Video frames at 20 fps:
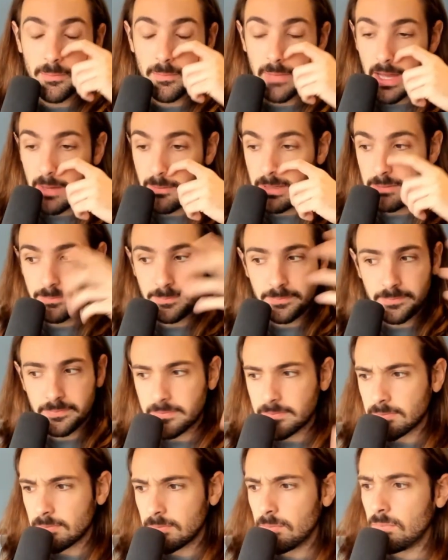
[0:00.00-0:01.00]
I mean,
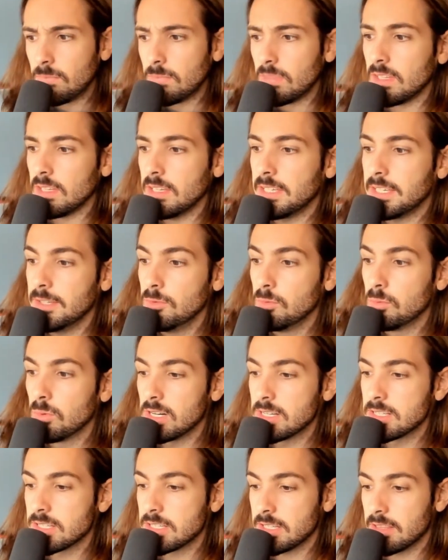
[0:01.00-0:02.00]
he
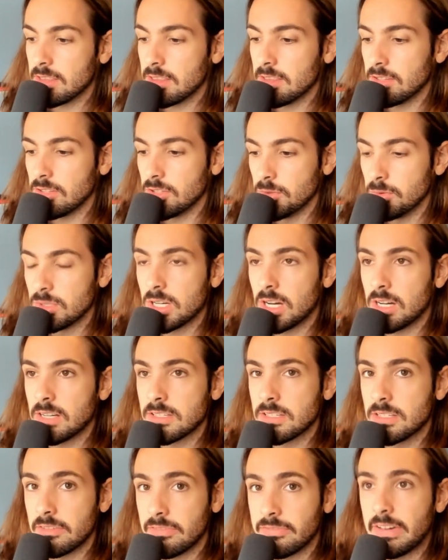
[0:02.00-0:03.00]
was Utah's
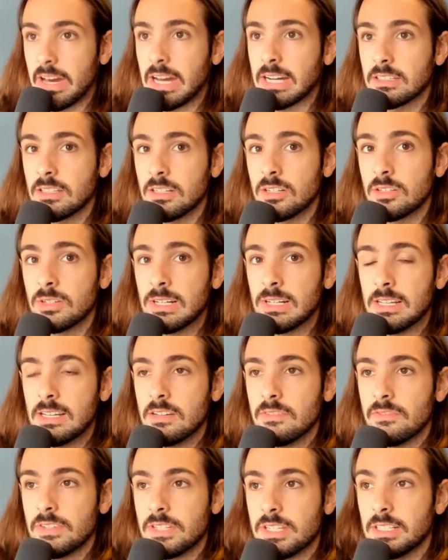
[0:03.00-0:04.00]
de facto
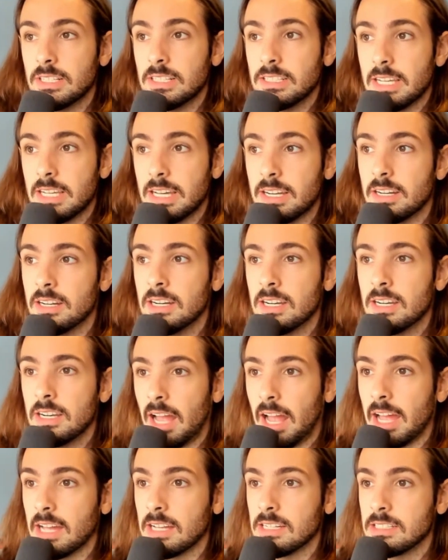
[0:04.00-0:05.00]
facilitator,
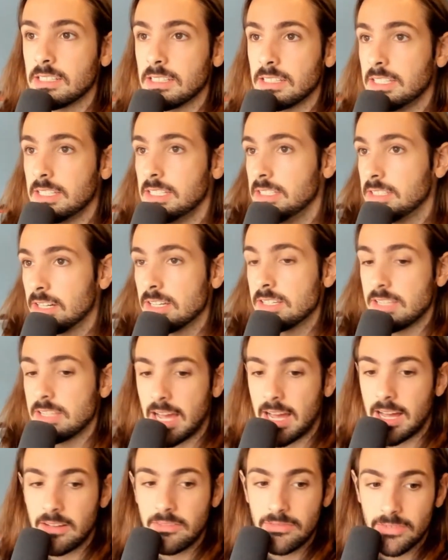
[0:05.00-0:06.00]
and he does
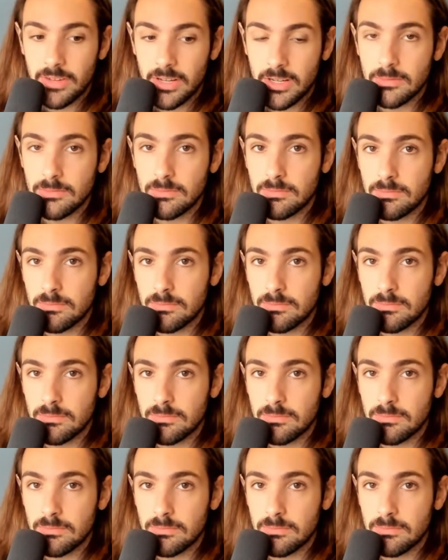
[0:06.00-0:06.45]
have a